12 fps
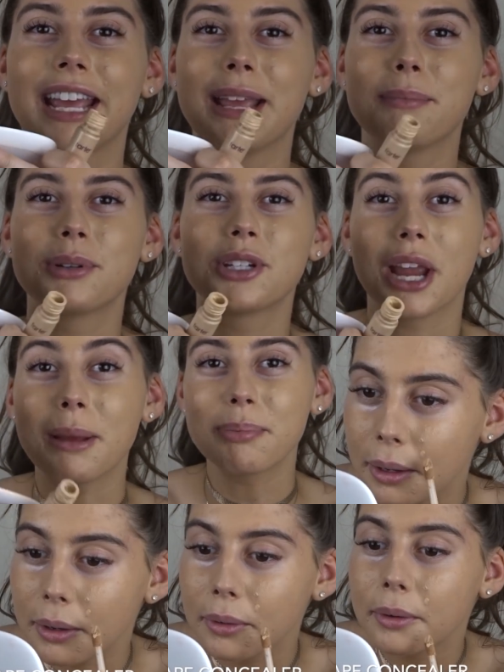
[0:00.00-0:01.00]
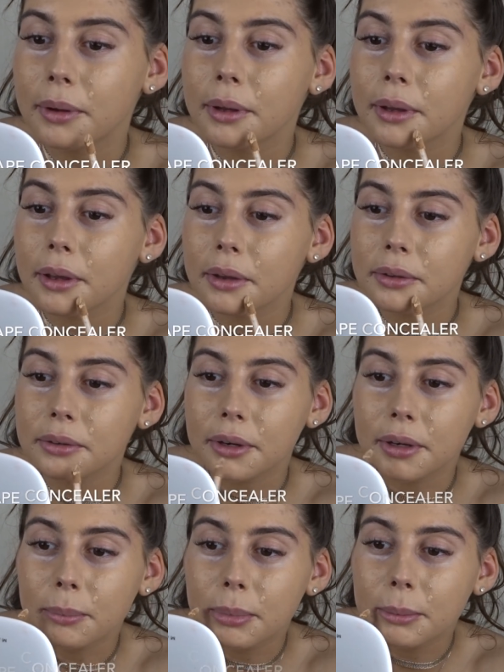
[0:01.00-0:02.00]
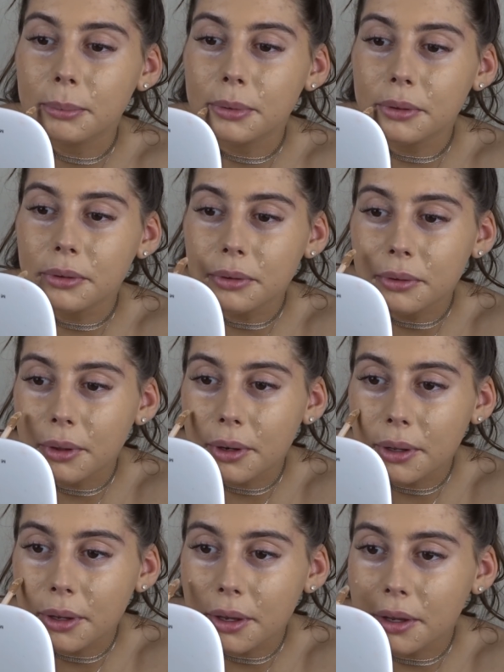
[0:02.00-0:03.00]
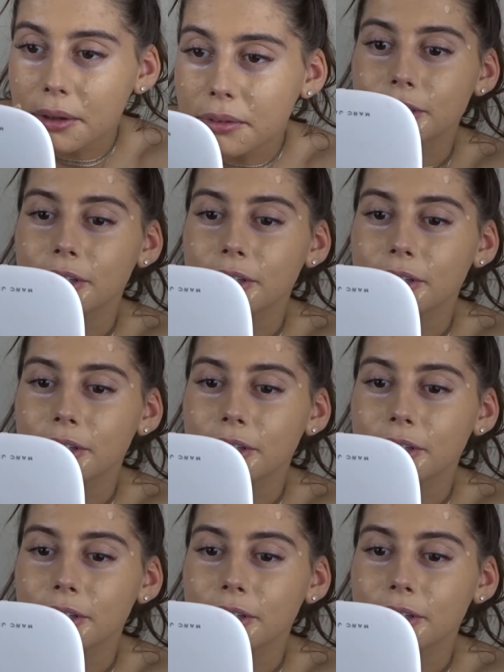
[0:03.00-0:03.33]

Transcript: tape shaped annoying extraneous pimples that I have.